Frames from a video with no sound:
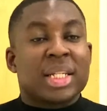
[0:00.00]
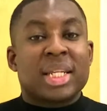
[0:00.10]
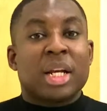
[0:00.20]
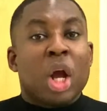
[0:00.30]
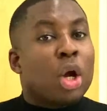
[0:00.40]
has
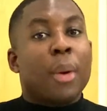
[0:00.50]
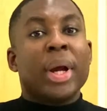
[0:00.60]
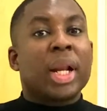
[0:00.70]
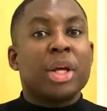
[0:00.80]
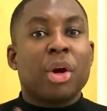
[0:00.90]
said, go
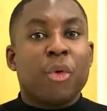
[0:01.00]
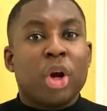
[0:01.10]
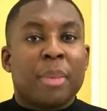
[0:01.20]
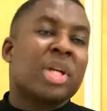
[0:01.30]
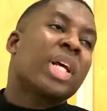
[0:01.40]
and clean your
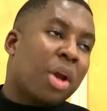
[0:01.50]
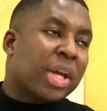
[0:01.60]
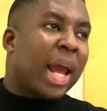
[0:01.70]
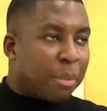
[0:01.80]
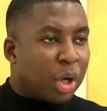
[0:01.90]
room. And you said,
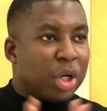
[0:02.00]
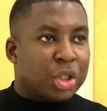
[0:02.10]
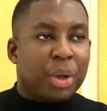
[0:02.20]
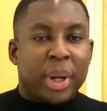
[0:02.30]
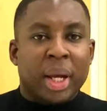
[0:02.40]
okay, I'm going to
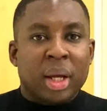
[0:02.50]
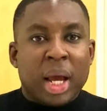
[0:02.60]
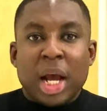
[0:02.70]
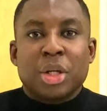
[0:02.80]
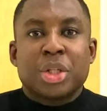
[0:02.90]
do it.
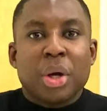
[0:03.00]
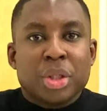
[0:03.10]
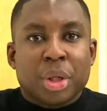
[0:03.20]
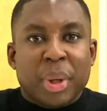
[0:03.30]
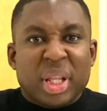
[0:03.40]
And you
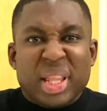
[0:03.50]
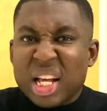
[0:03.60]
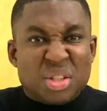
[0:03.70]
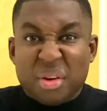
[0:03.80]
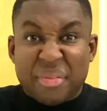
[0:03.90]
don't do it.
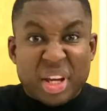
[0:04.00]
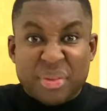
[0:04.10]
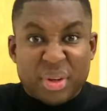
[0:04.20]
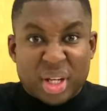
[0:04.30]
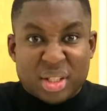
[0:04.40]
That's not
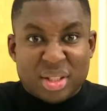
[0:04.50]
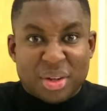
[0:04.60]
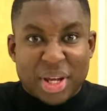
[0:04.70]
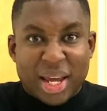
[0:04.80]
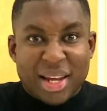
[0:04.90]
faithfulness,
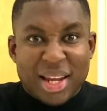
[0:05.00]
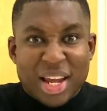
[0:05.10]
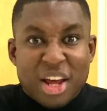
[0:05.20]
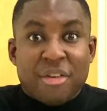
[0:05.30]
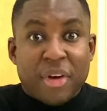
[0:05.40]
okay?
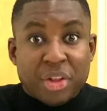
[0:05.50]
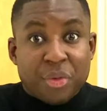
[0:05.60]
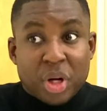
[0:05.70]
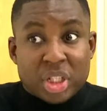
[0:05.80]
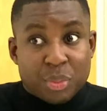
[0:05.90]

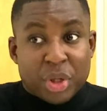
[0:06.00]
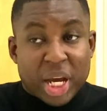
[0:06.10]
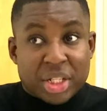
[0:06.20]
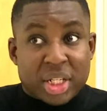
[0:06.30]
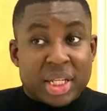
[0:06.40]
Faithfulness is when you
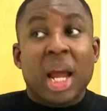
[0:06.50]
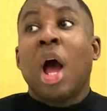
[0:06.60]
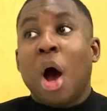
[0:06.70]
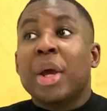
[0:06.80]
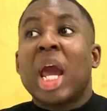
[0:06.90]
actually say,
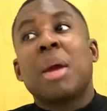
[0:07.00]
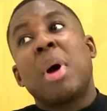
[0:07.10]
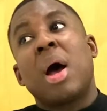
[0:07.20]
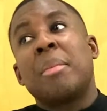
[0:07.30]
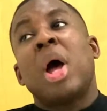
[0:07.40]
okay,
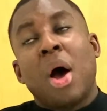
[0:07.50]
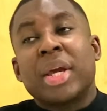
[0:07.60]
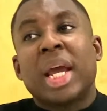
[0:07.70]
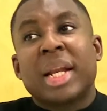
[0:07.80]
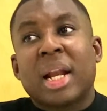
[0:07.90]
mom,
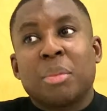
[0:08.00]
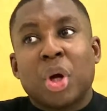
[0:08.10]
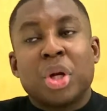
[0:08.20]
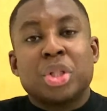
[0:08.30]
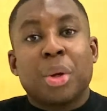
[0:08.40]
okay, dad, I'm
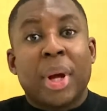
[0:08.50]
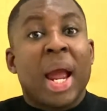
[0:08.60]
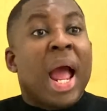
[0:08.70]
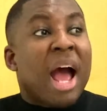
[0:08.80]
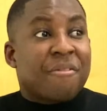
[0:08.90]
going to do
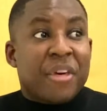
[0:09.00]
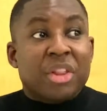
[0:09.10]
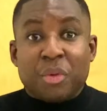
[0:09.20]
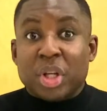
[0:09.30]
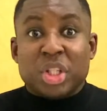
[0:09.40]
it. And
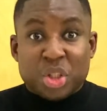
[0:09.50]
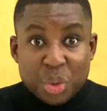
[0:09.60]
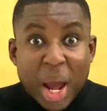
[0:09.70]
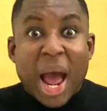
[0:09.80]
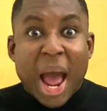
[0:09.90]
faithfulness is
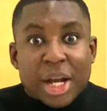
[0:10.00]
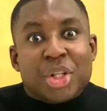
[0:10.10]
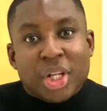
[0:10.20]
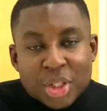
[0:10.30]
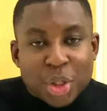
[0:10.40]
you
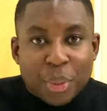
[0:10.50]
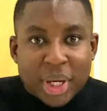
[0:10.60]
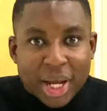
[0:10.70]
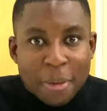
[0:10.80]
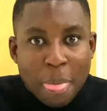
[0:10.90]
actually
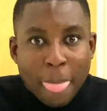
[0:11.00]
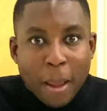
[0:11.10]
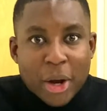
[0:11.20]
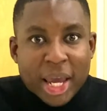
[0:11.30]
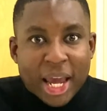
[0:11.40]
doing it,
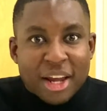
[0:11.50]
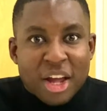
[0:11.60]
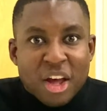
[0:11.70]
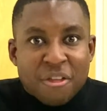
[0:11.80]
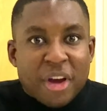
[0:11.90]
okay?
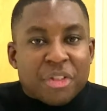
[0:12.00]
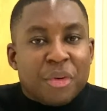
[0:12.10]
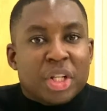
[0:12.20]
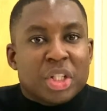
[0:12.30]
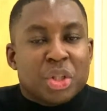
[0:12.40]

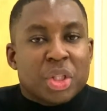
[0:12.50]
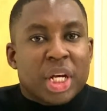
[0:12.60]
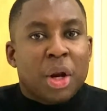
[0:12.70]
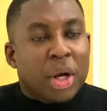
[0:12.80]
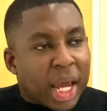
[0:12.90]
Faithfulness is you
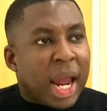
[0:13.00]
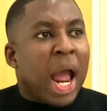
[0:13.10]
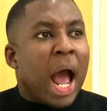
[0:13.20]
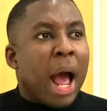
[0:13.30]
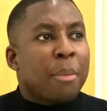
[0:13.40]
saying, okay,
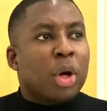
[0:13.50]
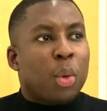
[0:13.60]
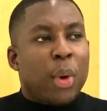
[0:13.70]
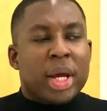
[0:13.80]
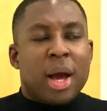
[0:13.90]
I'm going
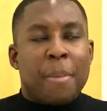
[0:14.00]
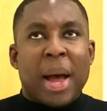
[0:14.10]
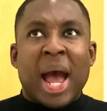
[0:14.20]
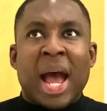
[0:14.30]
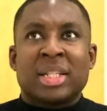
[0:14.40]
to wake up
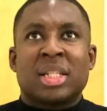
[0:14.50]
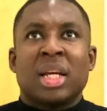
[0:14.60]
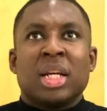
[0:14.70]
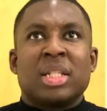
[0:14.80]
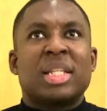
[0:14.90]
at
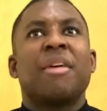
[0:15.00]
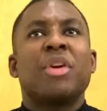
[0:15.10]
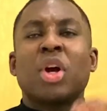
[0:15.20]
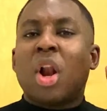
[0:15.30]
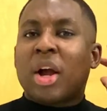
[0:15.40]

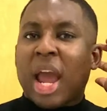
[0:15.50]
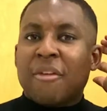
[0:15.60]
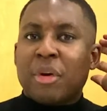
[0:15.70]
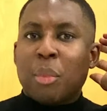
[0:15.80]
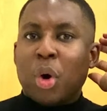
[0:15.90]
7 o'clock
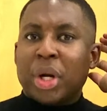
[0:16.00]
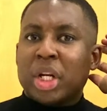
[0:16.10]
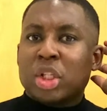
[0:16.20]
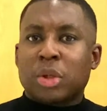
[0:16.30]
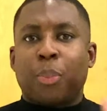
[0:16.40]
every
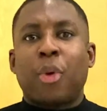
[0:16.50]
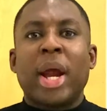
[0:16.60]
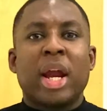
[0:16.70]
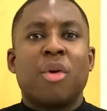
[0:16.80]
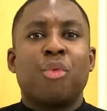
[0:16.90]
morning to
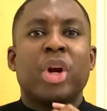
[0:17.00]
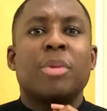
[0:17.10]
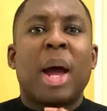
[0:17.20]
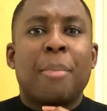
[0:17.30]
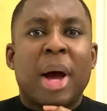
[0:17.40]
pray and
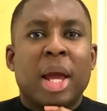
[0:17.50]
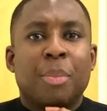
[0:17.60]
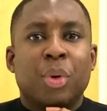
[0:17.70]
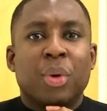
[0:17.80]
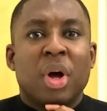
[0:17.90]
read my
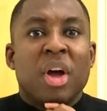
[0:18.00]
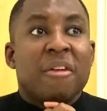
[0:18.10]
Bible.